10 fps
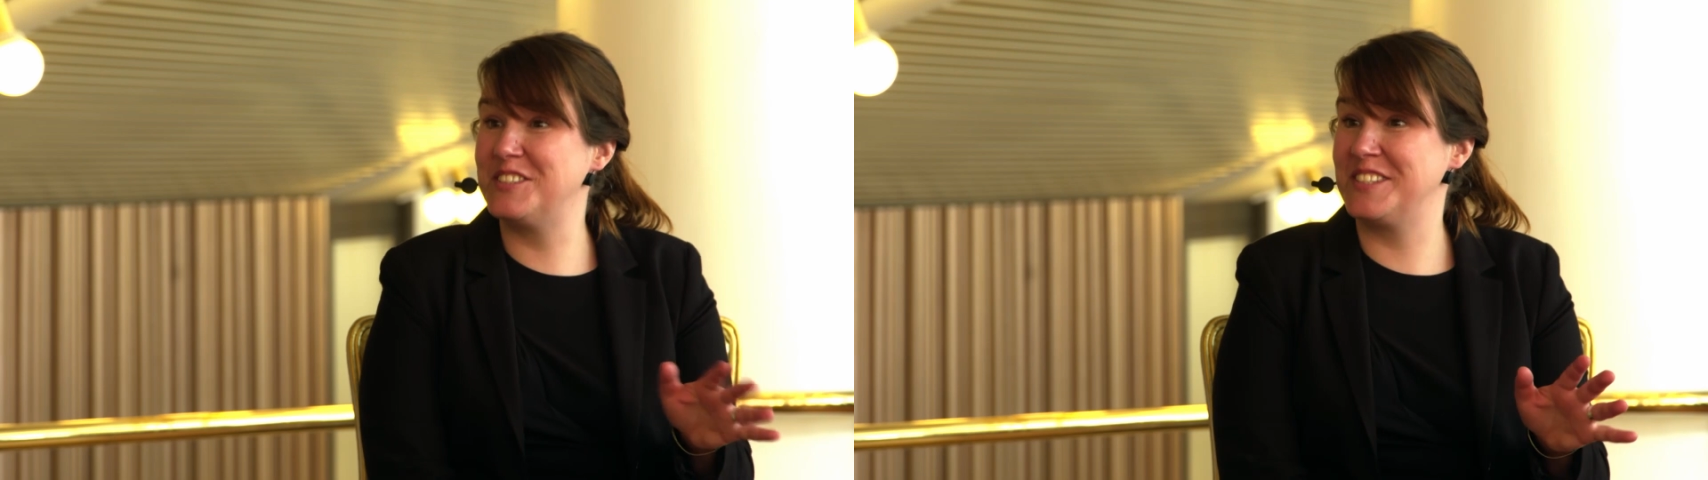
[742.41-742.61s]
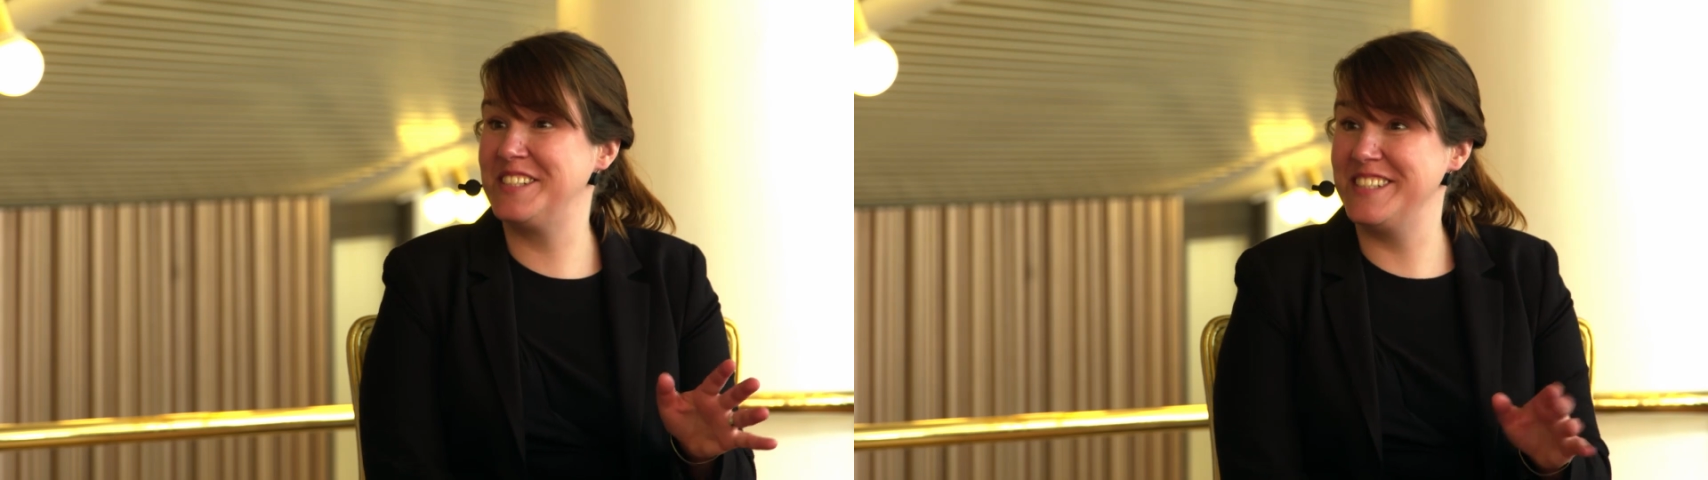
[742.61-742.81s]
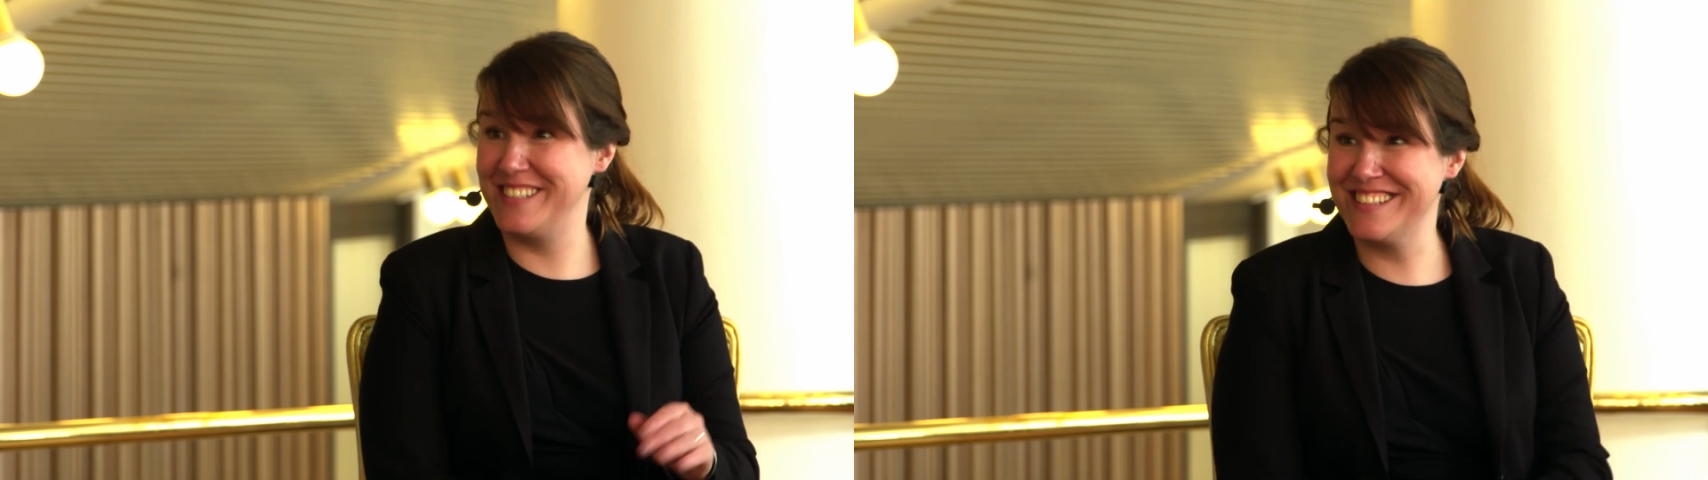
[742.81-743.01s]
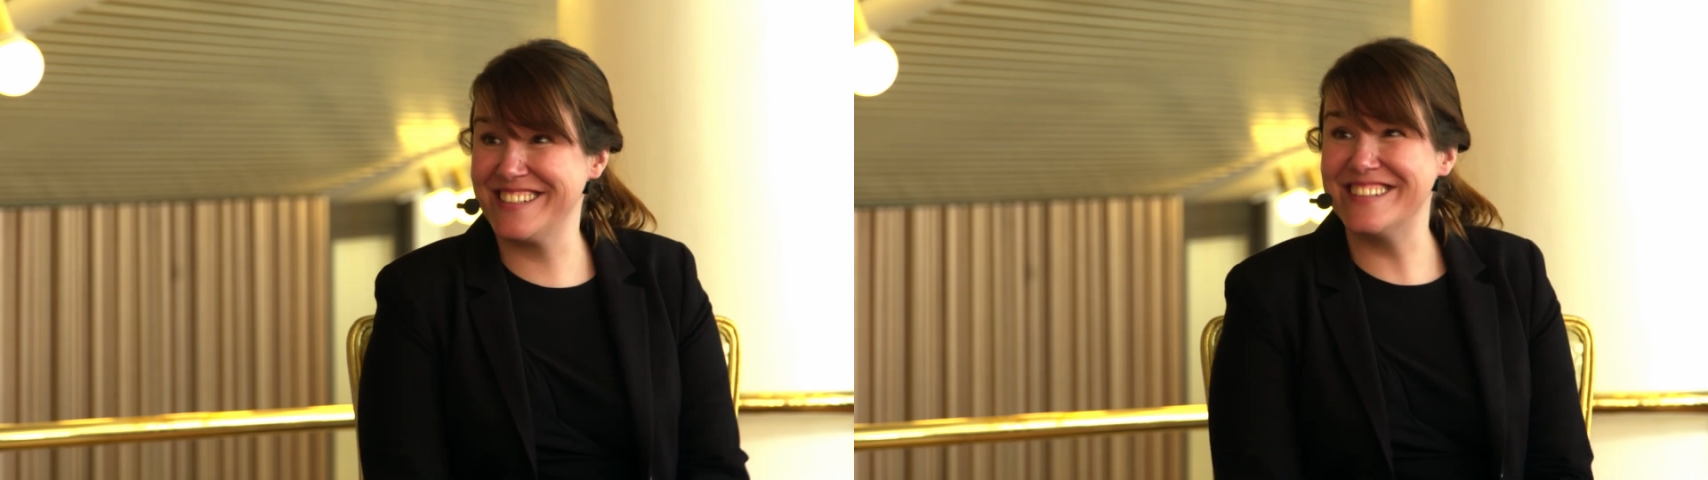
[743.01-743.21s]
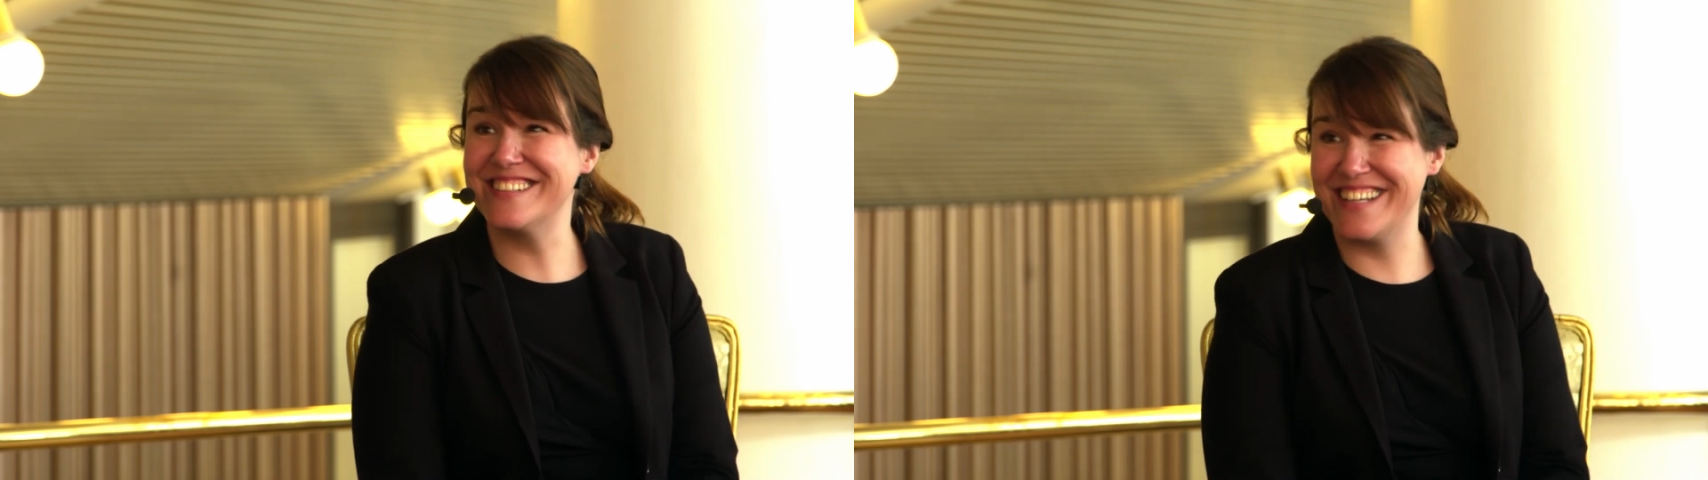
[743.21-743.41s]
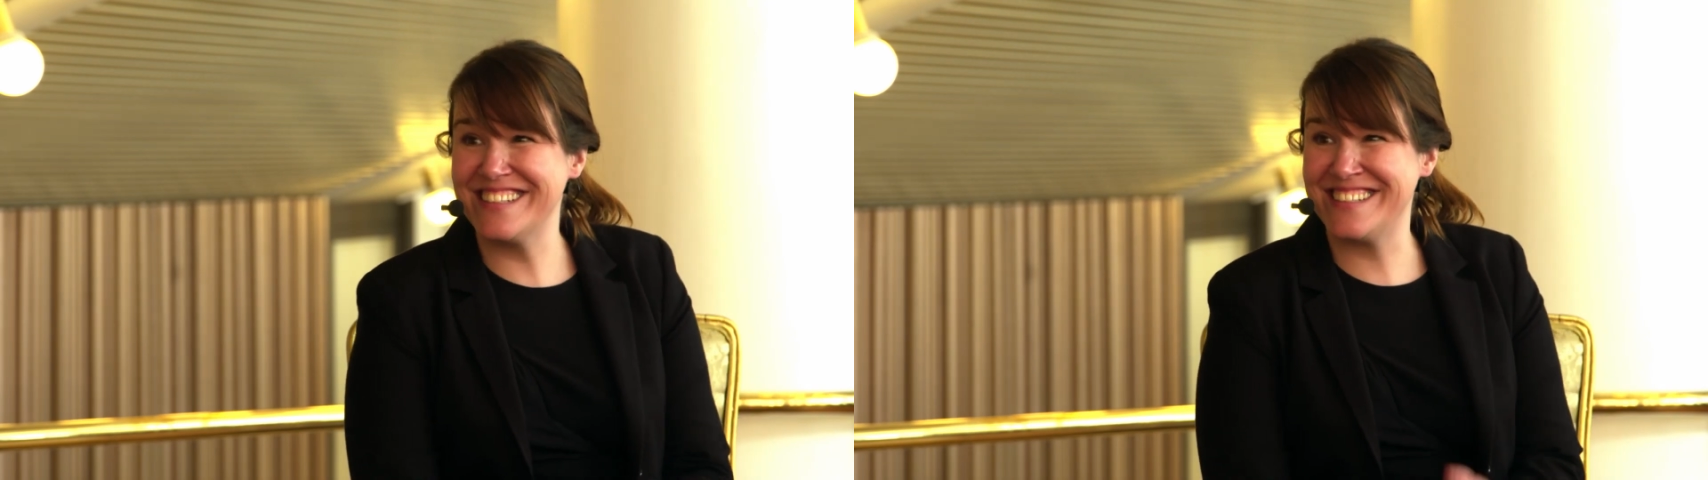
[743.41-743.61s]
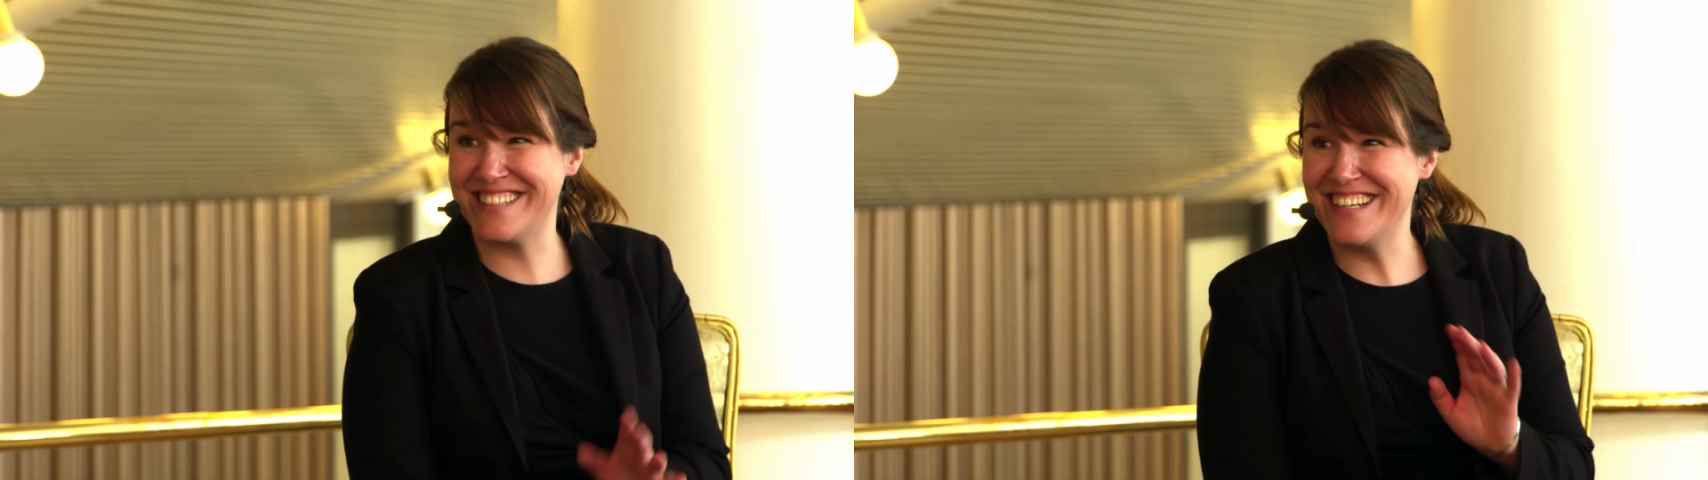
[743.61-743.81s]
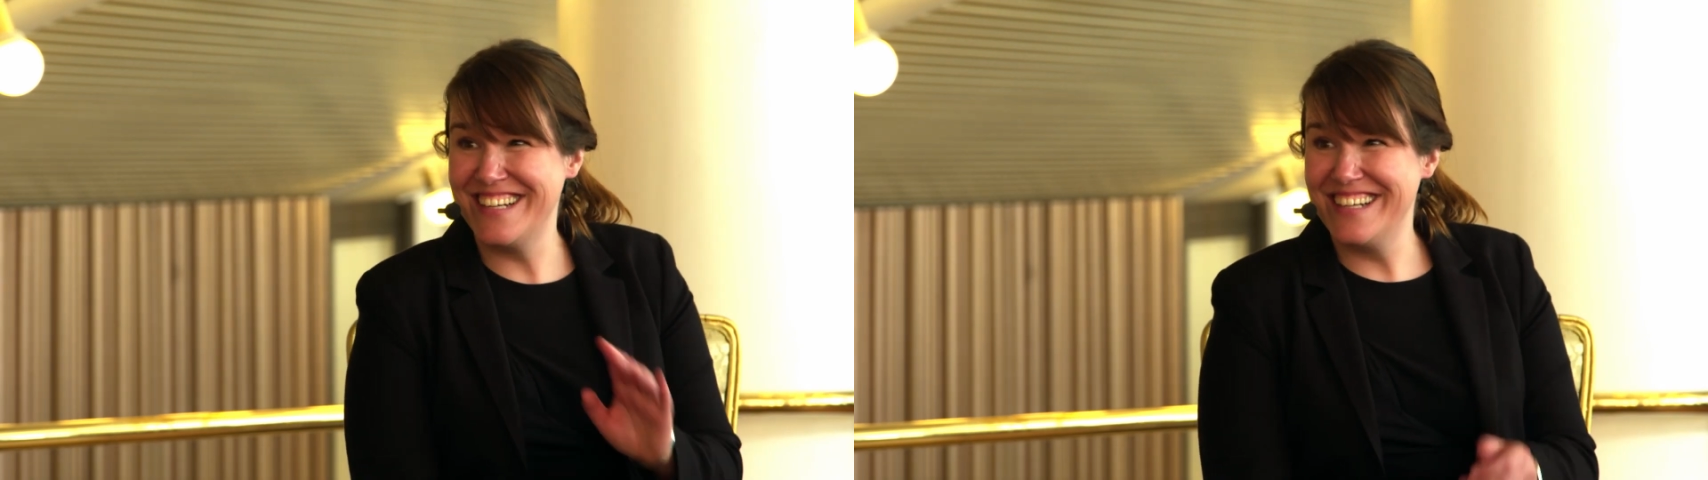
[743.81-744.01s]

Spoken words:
succeeded, so that's